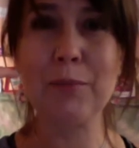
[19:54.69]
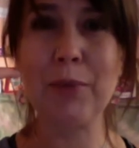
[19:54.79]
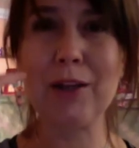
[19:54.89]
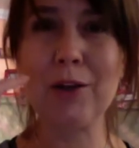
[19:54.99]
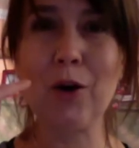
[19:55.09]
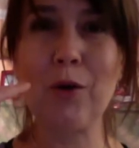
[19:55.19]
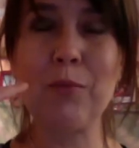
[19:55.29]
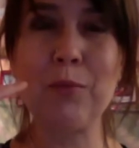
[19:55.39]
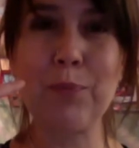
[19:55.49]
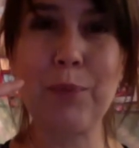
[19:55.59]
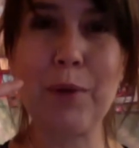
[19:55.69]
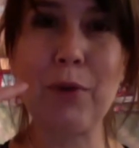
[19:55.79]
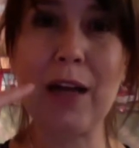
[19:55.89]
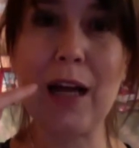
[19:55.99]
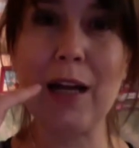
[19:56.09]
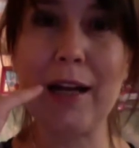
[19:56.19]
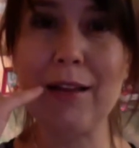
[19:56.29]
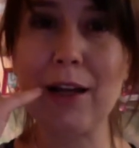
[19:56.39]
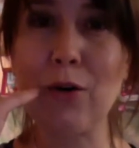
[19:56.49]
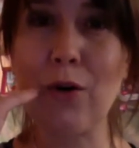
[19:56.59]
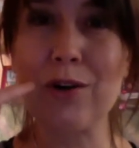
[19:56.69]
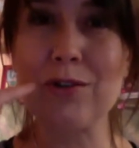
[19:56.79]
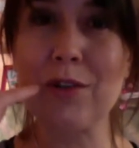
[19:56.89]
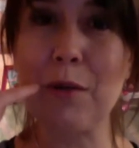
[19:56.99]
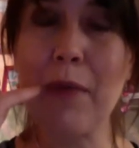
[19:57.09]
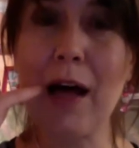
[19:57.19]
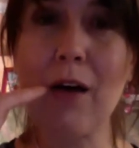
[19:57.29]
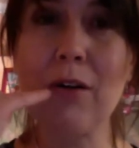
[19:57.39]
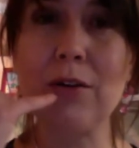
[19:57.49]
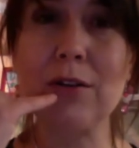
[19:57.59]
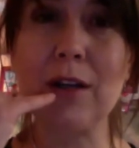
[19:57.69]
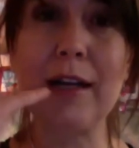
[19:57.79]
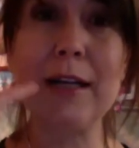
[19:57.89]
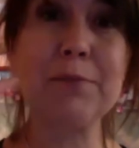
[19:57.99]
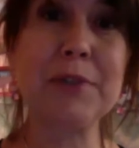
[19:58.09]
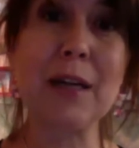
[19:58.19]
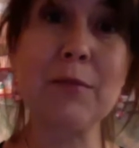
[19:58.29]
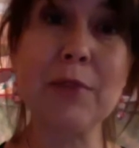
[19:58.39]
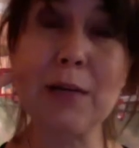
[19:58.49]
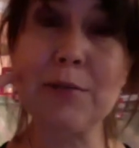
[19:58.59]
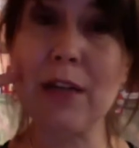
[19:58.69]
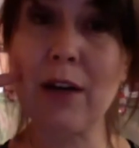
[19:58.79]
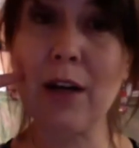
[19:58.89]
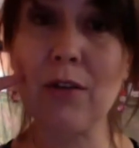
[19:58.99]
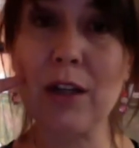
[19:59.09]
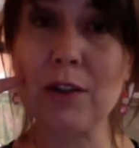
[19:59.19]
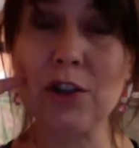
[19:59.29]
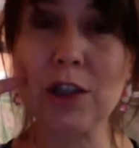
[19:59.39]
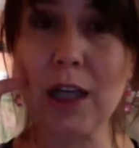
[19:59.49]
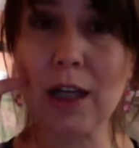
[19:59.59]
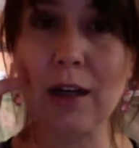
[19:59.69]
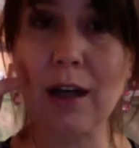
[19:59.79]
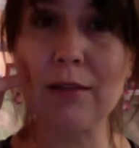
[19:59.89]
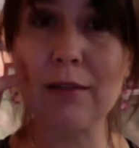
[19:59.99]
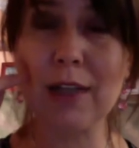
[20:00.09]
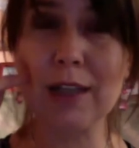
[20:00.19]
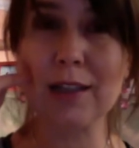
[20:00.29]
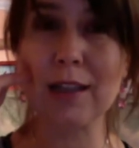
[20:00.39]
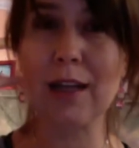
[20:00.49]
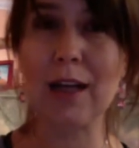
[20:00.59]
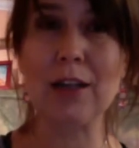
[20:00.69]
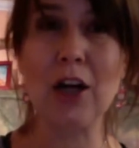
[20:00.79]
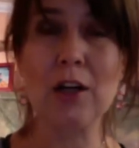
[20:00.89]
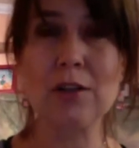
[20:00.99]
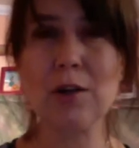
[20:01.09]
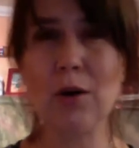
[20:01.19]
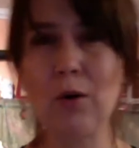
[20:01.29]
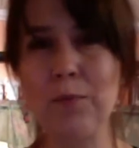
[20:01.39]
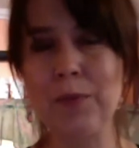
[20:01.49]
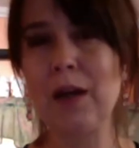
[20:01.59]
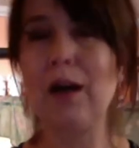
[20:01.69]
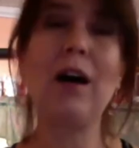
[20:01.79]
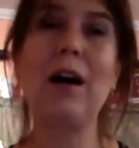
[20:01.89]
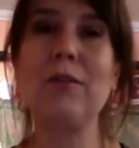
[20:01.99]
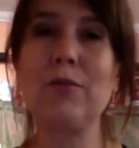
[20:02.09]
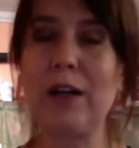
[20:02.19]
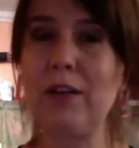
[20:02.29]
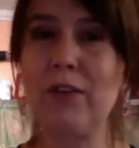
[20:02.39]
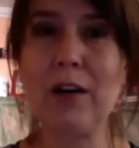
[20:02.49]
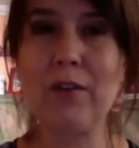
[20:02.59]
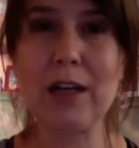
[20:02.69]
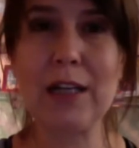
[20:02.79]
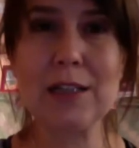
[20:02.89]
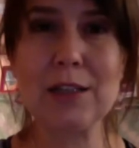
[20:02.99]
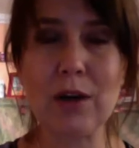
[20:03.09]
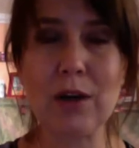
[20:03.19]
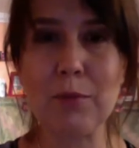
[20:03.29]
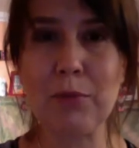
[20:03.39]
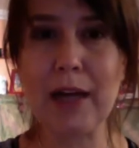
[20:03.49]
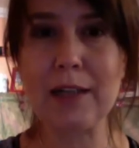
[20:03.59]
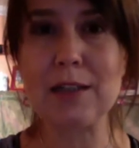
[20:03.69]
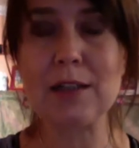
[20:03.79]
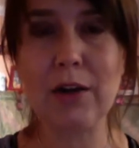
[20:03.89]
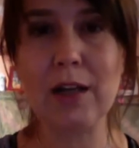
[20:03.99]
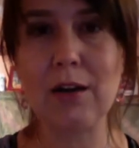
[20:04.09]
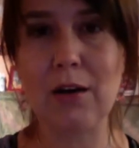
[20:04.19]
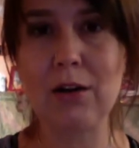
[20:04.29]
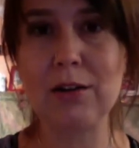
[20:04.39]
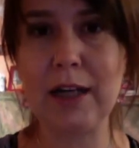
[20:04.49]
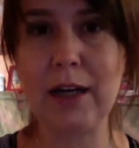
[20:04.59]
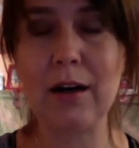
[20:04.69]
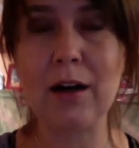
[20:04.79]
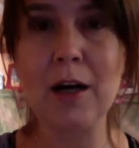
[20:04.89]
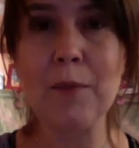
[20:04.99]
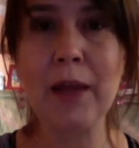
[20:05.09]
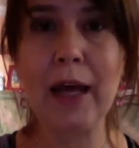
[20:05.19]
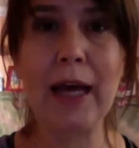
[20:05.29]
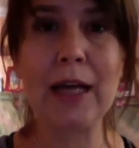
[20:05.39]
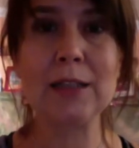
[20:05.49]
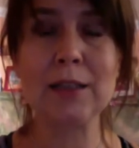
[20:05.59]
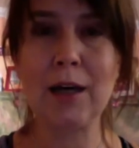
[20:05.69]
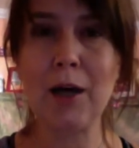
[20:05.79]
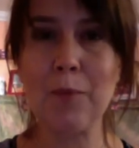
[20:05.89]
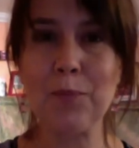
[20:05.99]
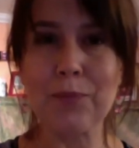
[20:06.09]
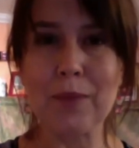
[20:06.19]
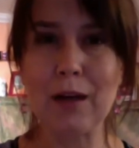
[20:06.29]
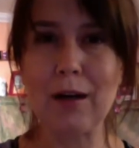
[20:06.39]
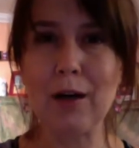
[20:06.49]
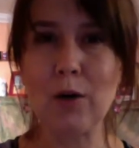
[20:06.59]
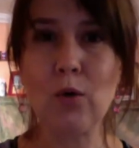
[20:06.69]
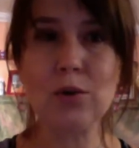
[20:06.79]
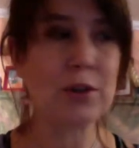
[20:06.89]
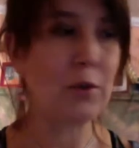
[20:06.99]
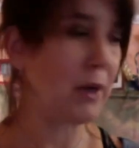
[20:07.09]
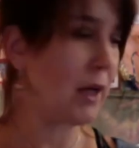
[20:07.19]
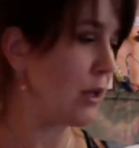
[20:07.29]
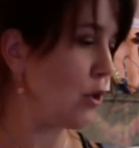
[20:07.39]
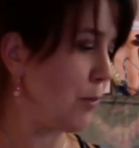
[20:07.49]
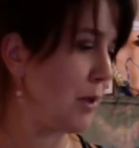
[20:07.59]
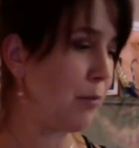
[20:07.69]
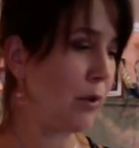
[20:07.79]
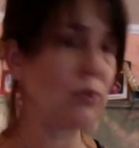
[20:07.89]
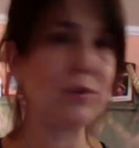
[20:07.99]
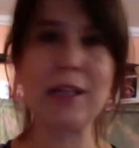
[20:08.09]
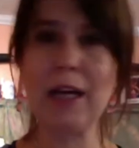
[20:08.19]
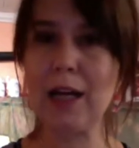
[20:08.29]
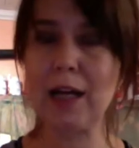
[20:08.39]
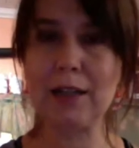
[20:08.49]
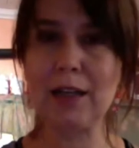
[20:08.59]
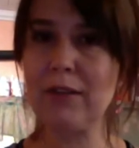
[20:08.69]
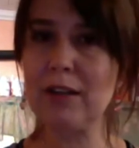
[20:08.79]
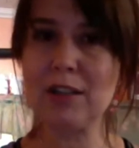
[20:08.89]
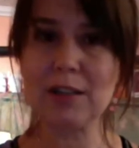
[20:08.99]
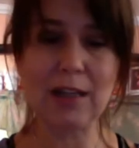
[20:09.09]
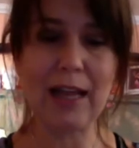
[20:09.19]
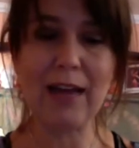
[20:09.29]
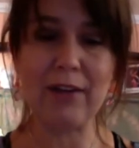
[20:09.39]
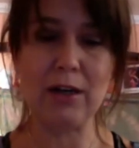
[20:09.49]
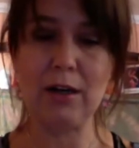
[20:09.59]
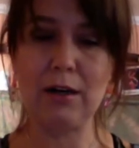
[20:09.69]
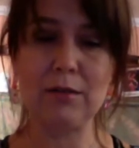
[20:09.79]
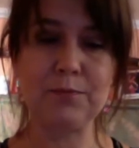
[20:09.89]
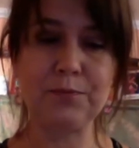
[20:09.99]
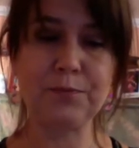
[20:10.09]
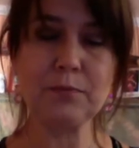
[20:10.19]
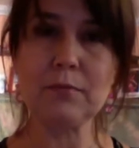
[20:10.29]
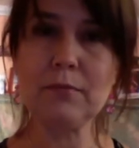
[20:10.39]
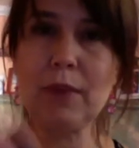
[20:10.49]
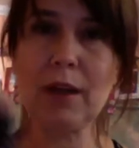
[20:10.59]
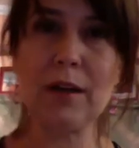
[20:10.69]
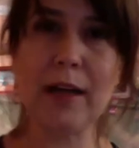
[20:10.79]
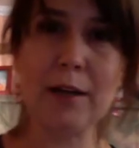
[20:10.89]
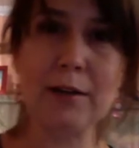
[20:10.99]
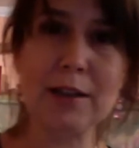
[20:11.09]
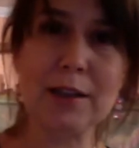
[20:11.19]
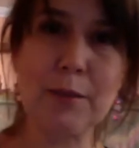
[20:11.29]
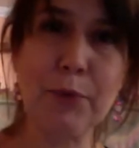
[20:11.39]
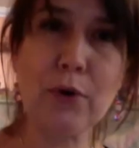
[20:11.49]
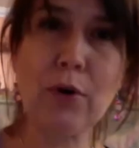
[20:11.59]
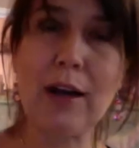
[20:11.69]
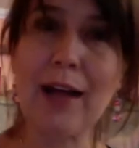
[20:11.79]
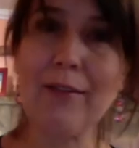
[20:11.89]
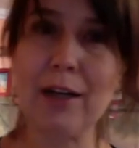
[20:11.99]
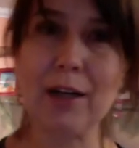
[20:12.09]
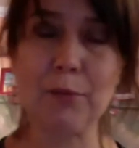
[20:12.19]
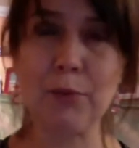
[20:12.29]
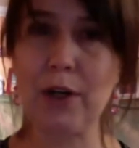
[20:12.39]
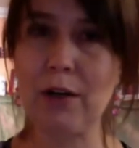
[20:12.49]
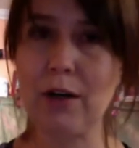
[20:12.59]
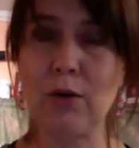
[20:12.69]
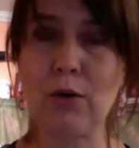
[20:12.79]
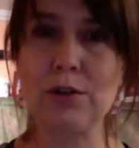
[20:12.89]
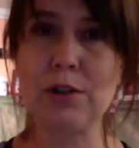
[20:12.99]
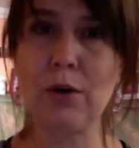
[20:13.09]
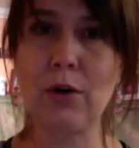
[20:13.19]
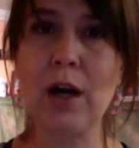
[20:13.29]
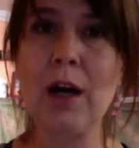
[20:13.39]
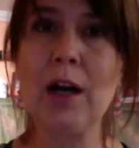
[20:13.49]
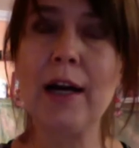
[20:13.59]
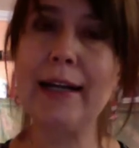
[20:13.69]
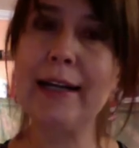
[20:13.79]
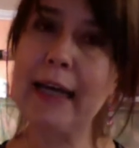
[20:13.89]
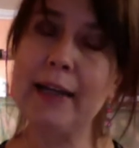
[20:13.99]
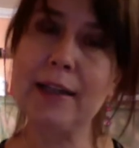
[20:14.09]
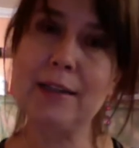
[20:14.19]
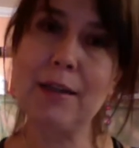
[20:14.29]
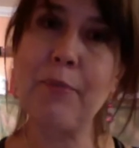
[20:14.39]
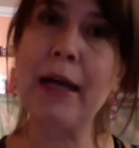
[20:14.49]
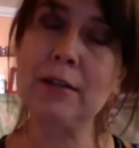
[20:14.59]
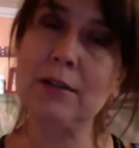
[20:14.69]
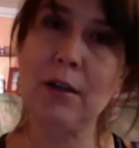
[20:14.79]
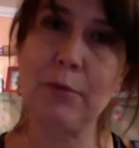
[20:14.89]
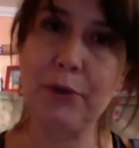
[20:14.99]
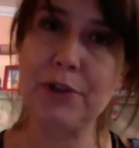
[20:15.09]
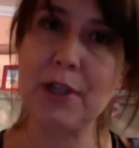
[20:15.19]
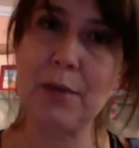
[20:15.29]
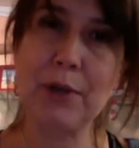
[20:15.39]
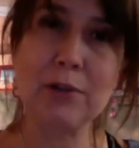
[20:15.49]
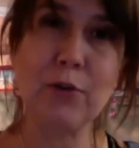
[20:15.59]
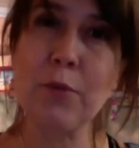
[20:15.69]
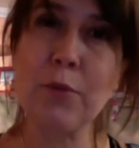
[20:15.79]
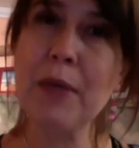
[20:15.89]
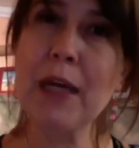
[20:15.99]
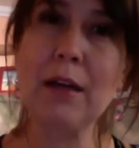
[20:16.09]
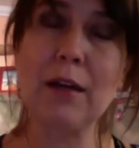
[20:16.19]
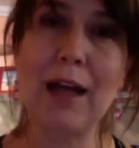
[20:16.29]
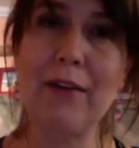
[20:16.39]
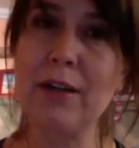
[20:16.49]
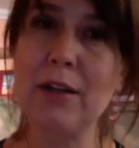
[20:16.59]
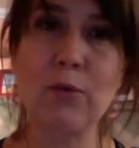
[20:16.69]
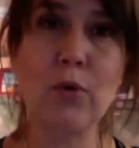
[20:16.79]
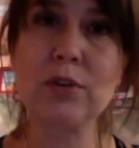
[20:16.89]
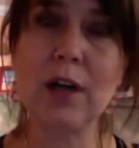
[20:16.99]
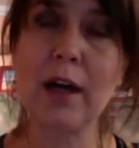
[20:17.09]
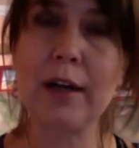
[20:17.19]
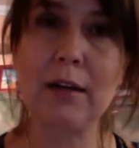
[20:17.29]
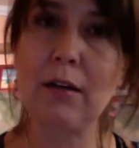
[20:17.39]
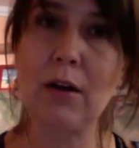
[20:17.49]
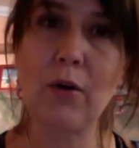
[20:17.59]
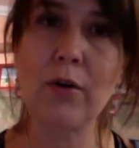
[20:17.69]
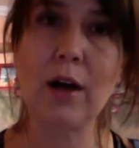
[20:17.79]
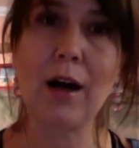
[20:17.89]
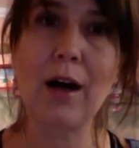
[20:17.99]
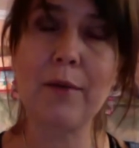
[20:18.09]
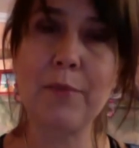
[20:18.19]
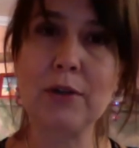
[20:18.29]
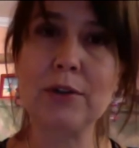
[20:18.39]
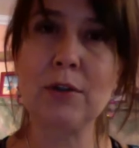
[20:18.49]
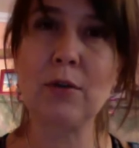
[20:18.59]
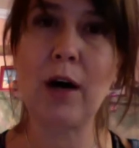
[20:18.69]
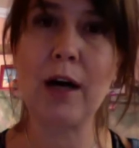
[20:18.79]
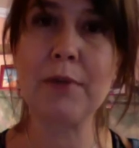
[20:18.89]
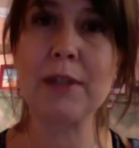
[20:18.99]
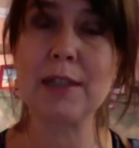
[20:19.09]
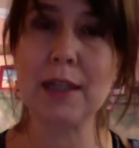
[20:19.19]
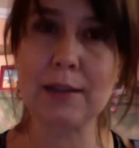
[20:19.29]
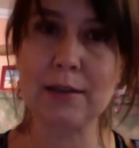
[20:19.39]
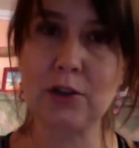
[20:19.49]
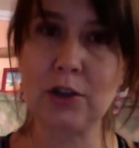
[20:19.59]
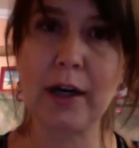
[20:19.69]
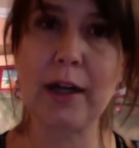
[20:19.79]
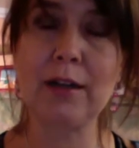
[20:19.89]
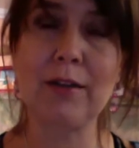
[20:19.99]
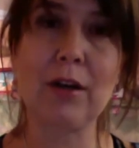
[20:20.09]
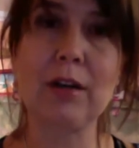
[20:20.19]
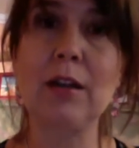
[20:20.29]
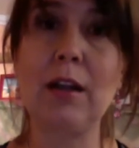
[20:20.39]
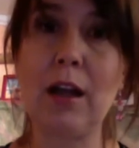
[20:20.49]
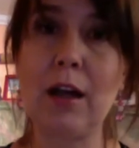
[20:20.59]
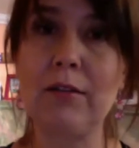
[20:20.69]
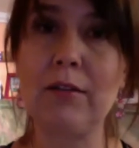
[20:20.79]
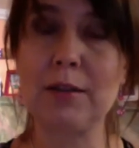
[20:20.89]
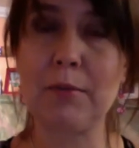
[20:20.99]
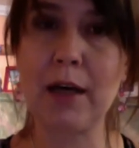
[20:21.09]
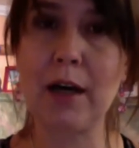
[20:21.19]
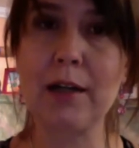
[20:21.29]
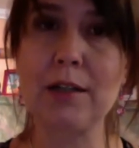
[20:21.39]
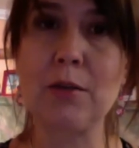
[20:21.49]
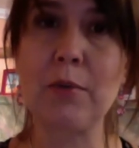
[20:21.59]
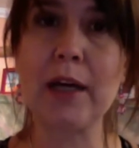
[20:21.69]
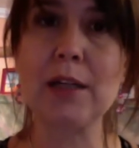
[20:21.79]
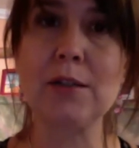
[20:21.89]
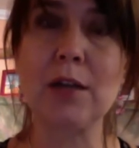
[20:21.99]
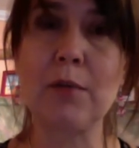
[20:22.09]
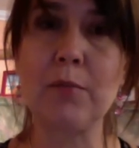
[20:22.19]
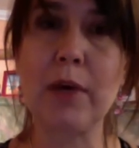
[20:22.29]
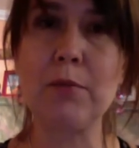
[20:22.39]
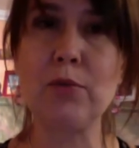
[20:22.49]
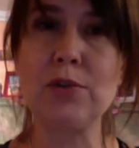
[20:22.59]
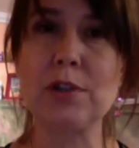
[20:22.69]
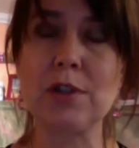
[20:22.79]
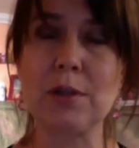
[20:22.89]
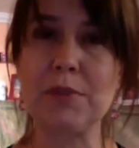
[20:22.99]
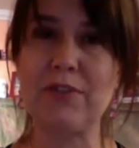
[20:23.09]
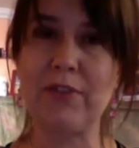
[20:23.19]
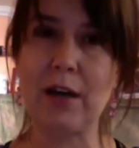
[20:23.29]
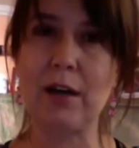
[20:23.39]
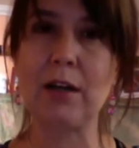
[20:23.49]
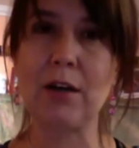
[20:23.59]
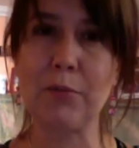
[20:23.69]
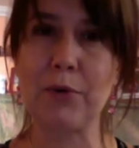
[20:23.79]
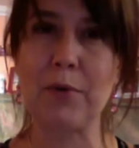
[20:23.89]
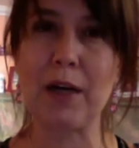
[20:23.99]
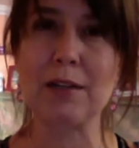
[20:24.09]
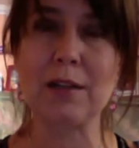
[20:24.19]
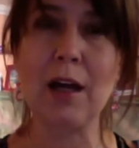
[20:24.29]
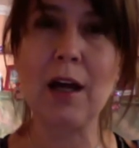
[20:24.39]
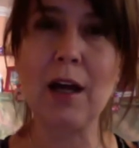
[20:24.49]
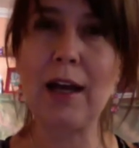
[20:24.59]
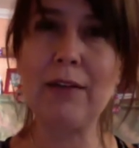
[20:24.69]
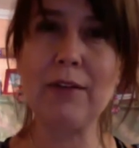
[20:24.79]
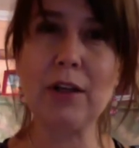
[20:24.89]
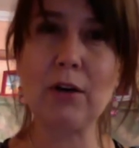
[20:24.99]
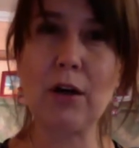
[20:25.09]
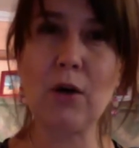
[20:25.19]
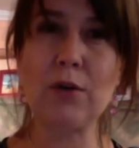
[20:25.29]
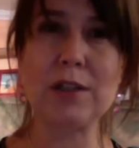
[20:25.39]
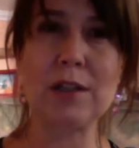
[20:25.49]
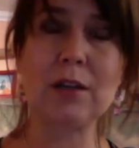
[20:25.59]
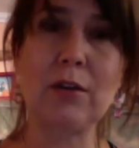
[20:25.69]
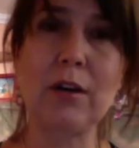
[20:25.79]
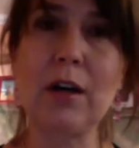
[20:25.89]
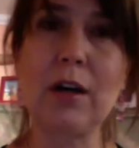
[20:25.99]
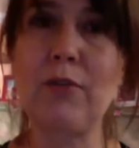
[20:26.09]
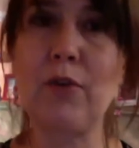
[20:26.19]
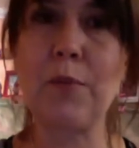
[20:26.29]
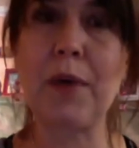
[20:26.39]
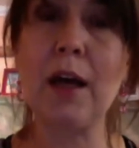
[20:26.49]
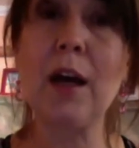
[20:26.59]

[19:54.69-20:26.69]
But you know, people get it in the corners of the mouth and the lips, sometimes even on their cheek and things like that. So, but wherever it is, you apply it straight on there. And also, but I know people who say that even just lavender, like just a pure lavender, put it on a cold sore. It depends on a person, because for me, lavender won't cut it alone. Because, you know, I've been sick as a child. I've gotten a lot of antibiotics. So my immune system is fairly compromised. Lavender alone is not going to cut it for me.